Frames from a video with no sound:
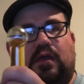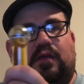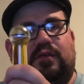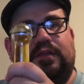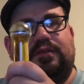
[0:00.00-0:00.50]
I
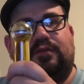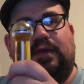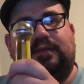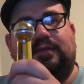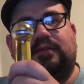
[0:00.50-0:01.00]
really do
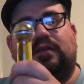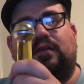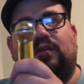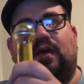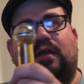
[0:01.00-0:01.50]
like this scent
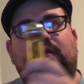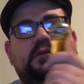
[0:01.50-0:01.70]
a lot.